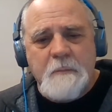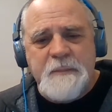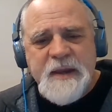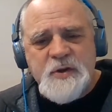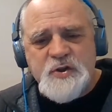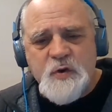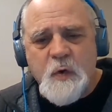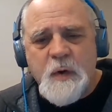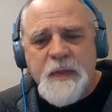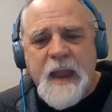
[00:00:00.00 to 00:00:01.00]
Be
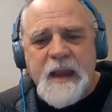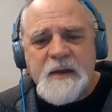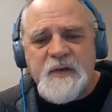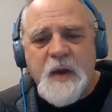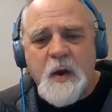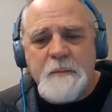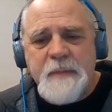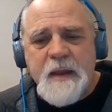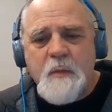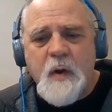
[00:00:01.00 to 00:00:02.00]
sure that
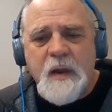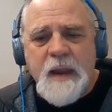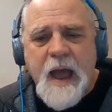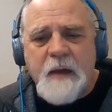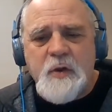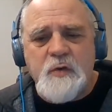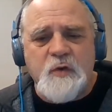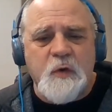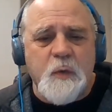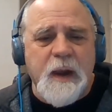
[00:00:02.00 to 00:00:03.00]
NCRB will allow you
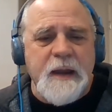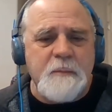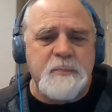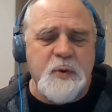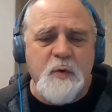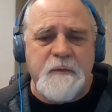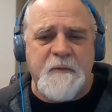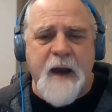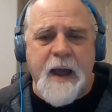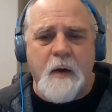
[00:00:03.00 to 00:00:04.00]
to create a blue
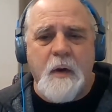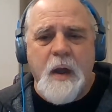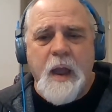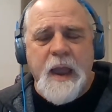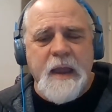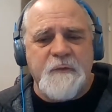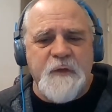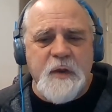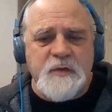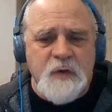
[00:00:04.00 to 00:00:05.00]
file. If
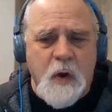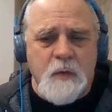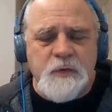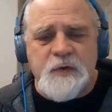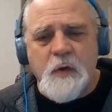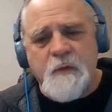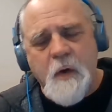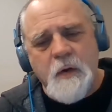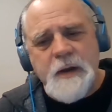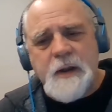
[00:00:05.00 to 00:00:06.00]
you don't, you'll
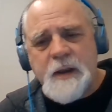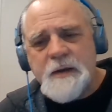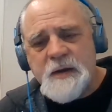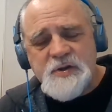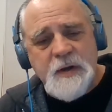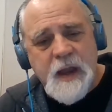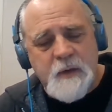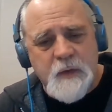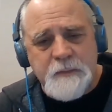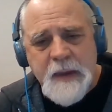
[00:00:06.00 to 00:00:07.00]
fall into condition
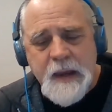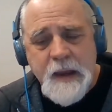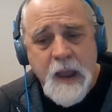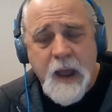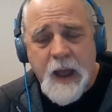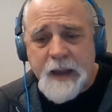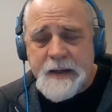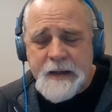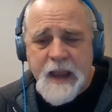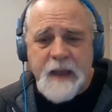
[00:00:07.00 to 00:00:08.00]
like with me. I
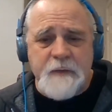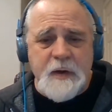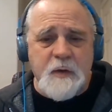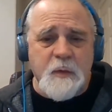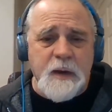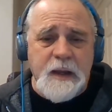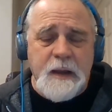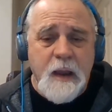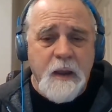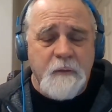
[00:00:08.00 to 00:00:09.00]
didn't have a
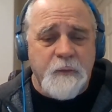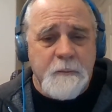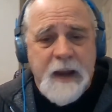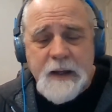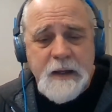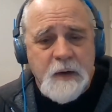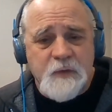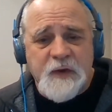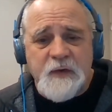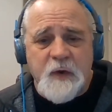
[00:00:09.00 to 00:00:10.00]
degree. For many
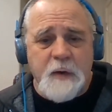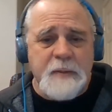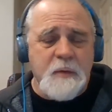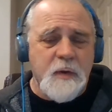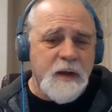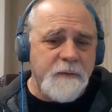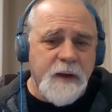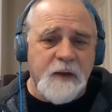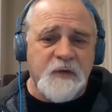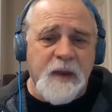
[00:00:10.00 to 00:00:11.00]
years, NCRB wouldn't
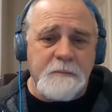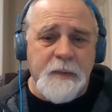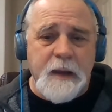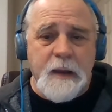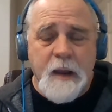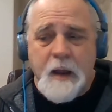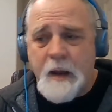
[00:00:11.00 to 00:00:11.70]
even accept me.